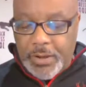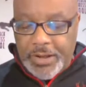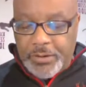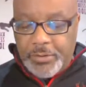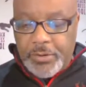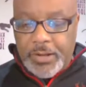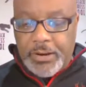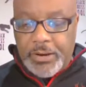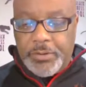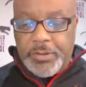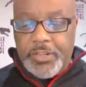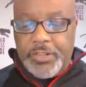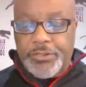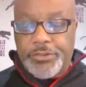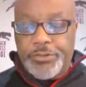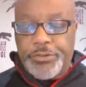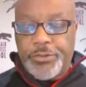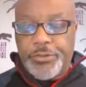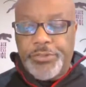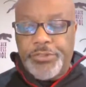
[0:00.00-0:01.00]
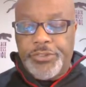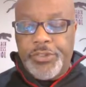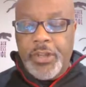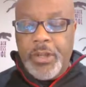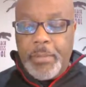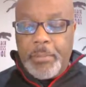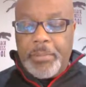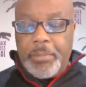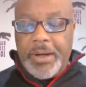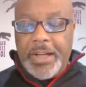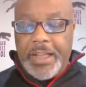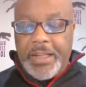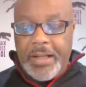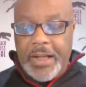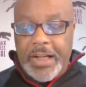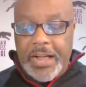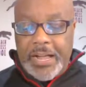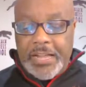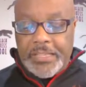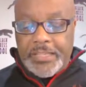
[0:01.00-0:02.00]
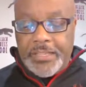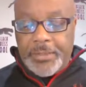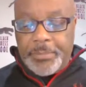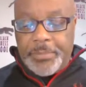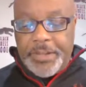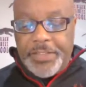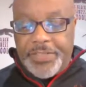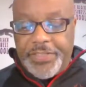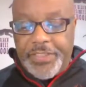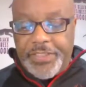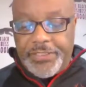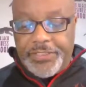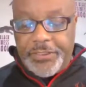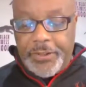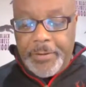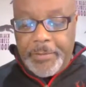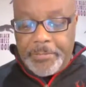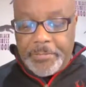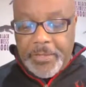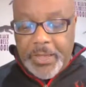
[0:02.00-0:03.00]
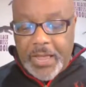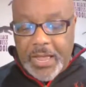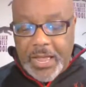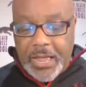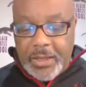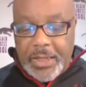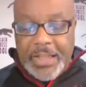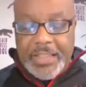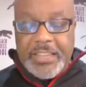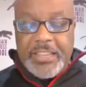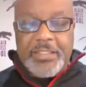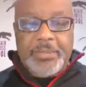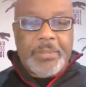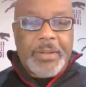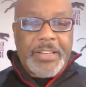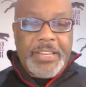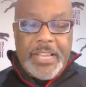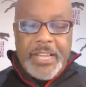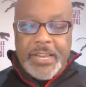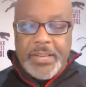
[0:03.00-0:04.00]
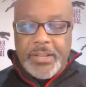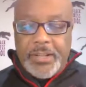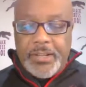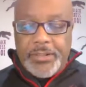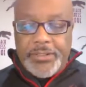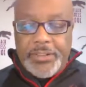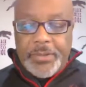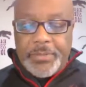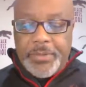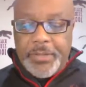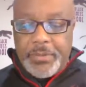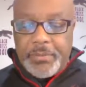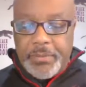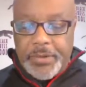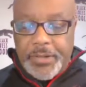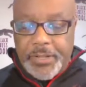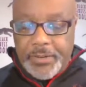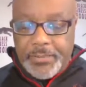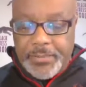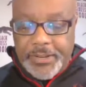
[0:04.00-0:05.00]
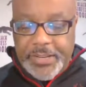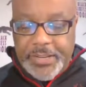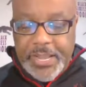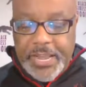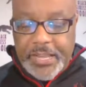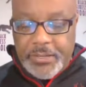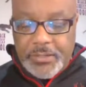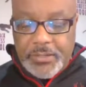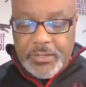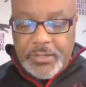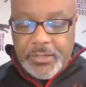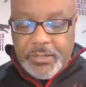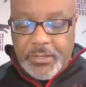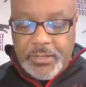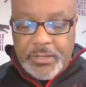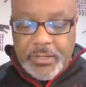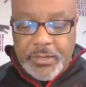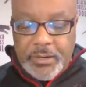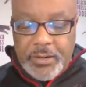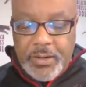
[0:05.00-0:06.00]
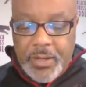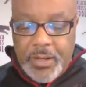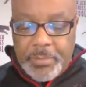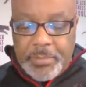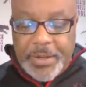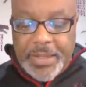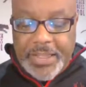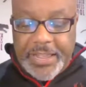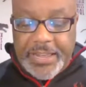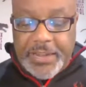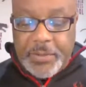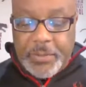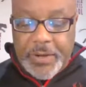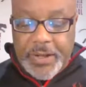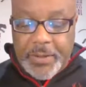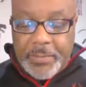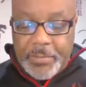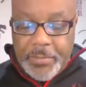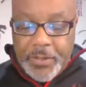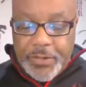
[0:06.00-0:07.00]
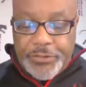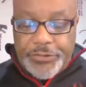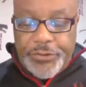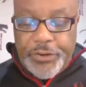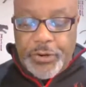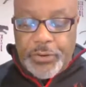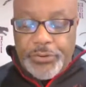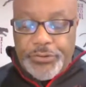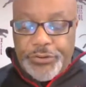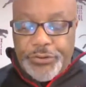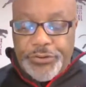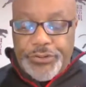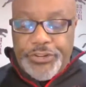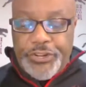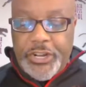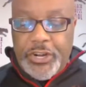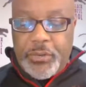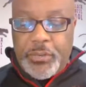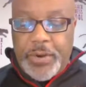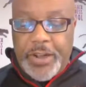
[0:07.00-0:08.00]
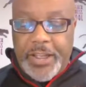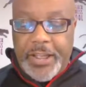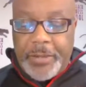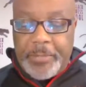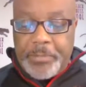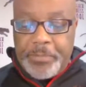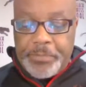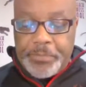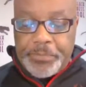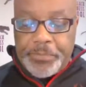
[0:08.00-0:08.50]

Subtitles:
I don't kiss dudes, but this I kiss my daddy or something, but not But anyway, so Tilray